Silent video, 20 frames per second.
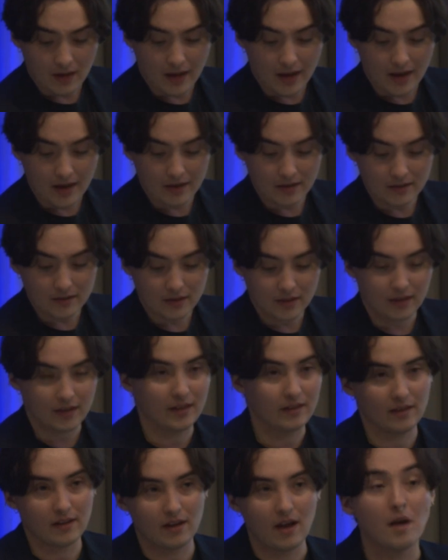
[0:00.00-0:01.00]

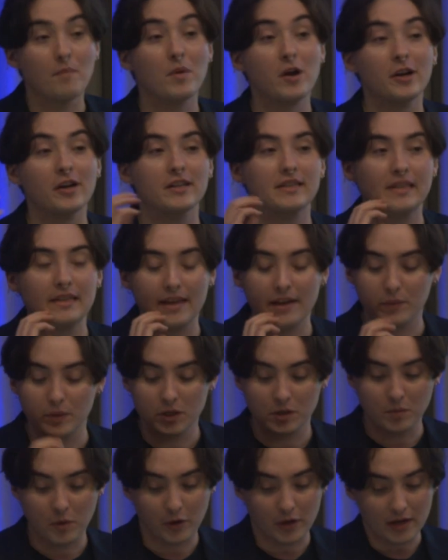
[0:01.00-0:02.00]
Amharic is a language
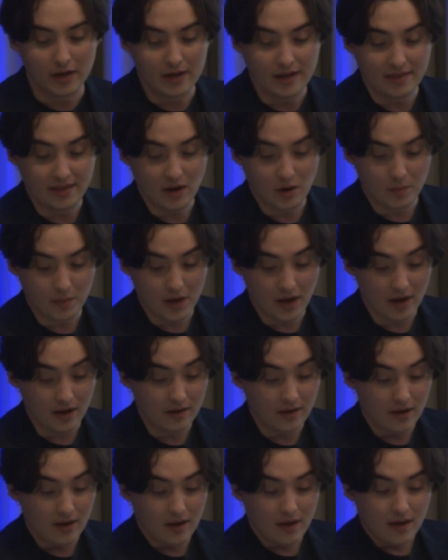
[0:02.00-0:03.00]
spoken in Ethiopia.
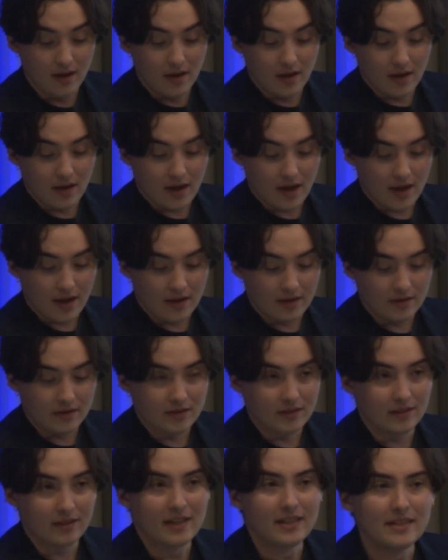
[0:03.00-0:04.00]

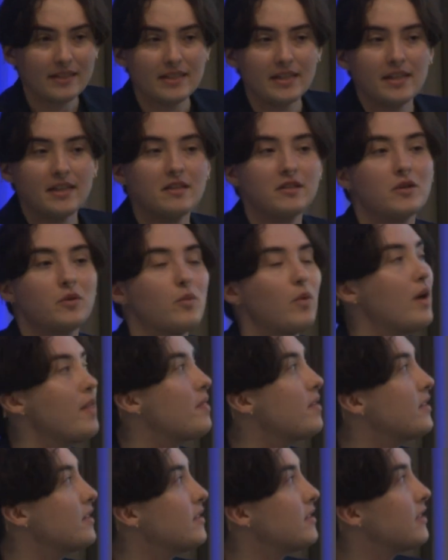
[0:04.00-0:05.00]
And let's dig into
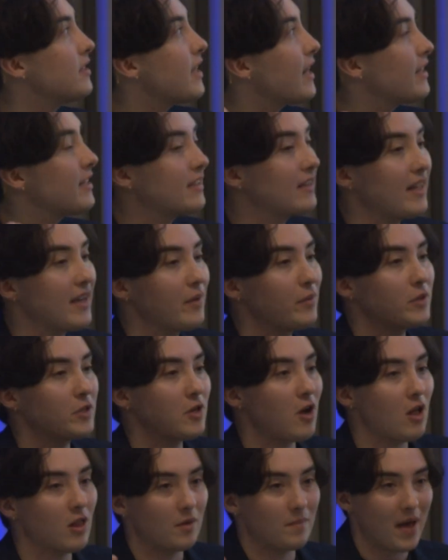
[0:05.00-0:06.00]
what this detected language
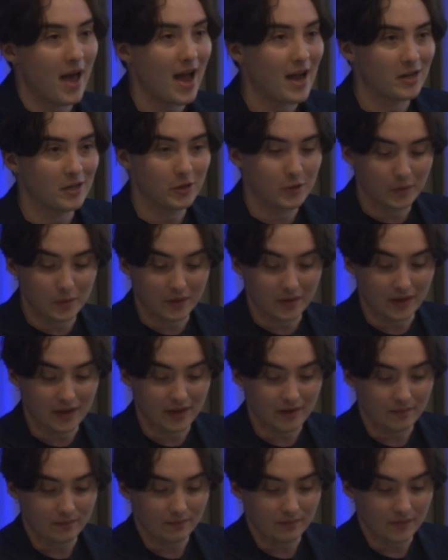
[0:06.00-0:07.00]
column
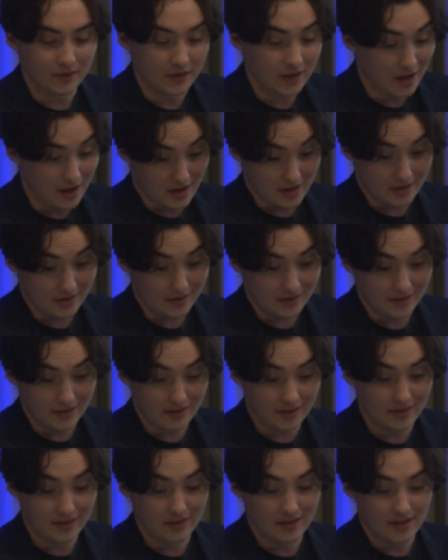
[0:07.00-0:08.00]
actually does.
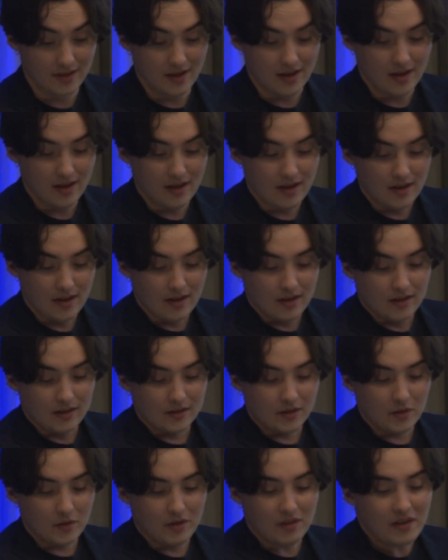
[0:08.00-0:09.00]

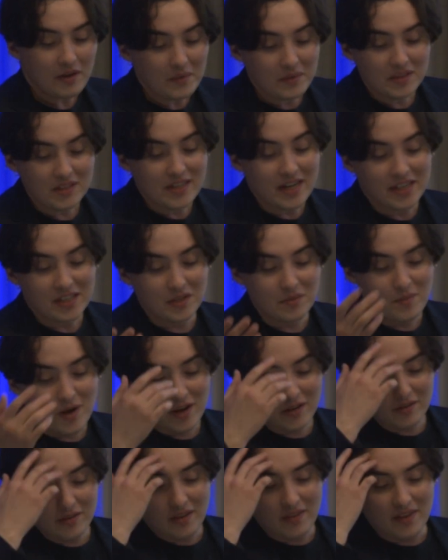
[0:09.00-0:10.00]
So the language detection
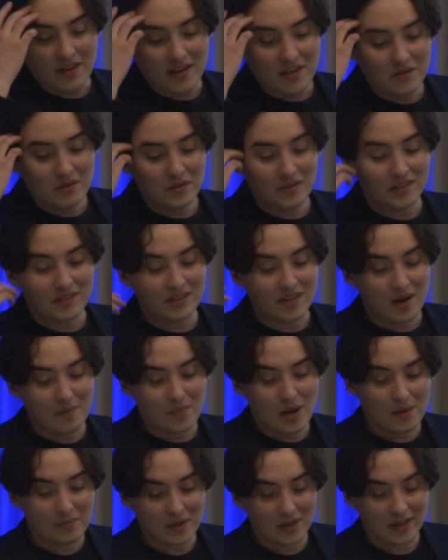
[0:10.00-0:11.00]
model that they use is not
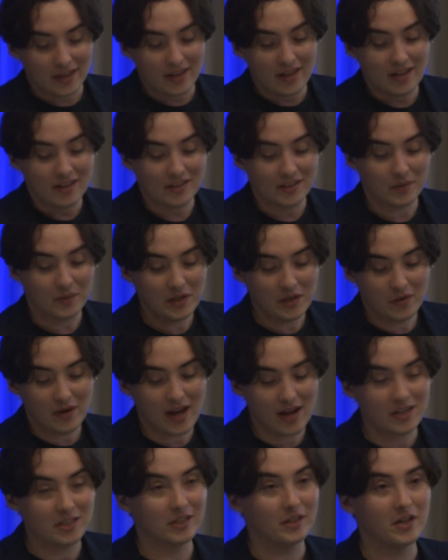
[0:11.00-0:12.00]
public, so we don't
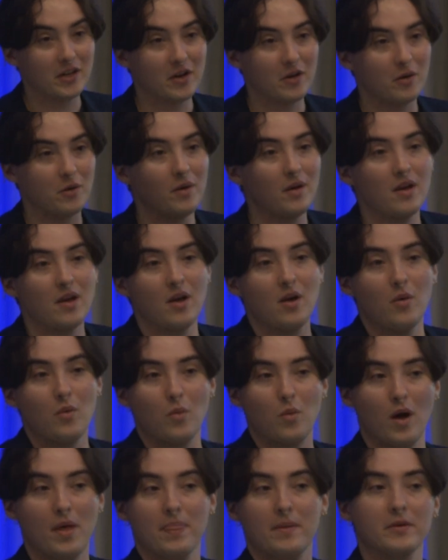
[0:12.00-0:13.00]
actually know
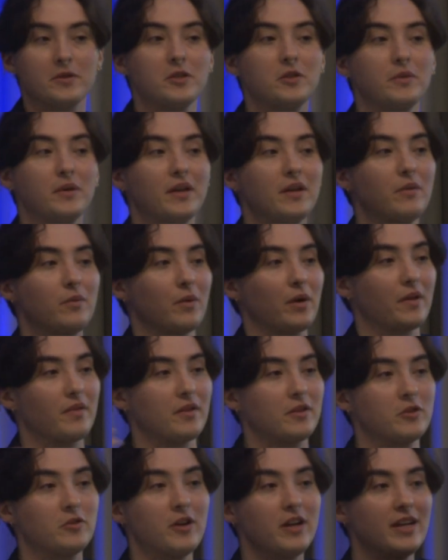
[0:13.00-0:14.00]
what they're doing, where
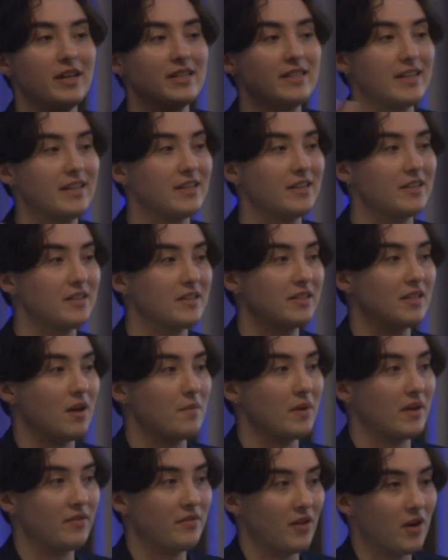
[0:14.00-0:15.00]
their training data is
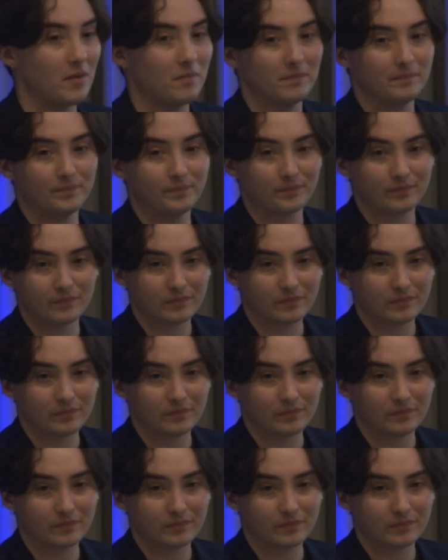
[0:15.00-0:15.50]
coming from,